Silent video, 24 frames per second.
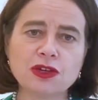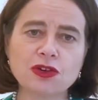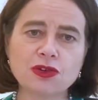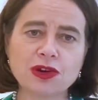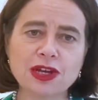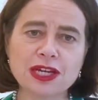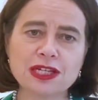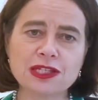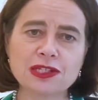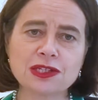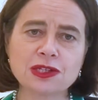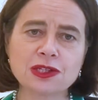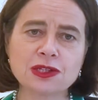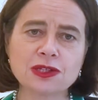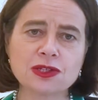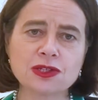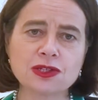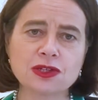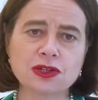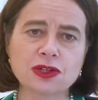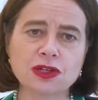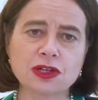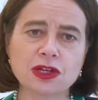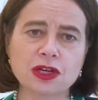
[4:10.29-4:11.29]
greatest
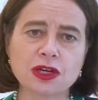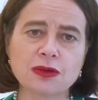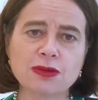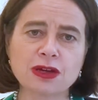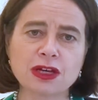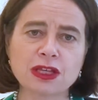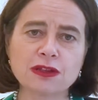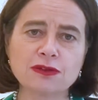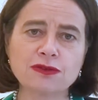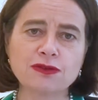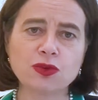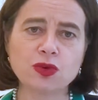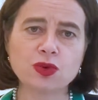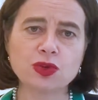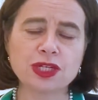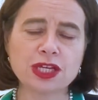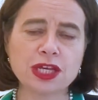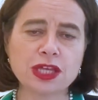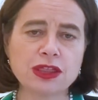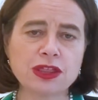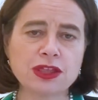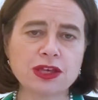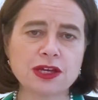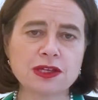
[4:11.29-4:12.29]
concern among the
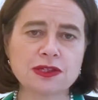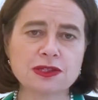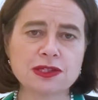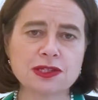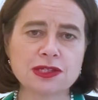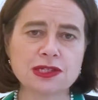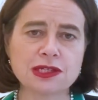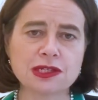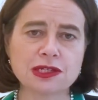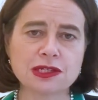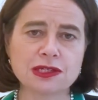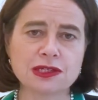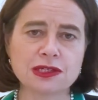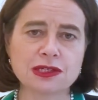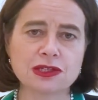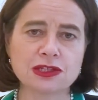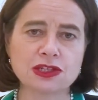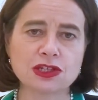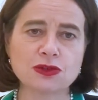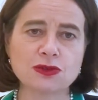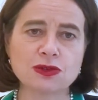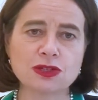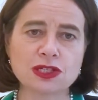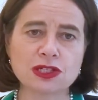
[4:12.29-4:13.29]
14,000
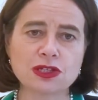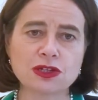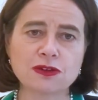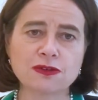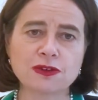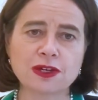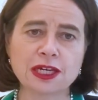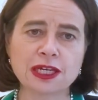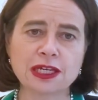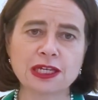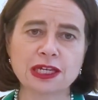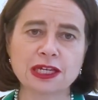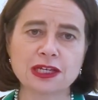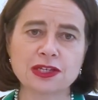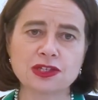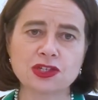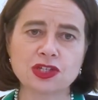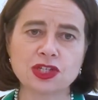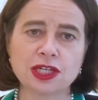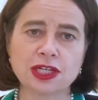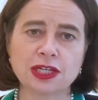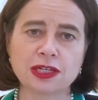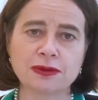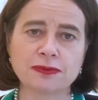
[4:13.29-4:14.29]
citizens who were surveyed
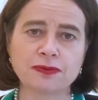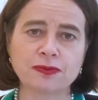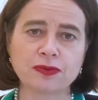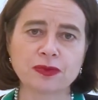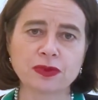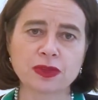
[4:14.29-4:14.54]
last year.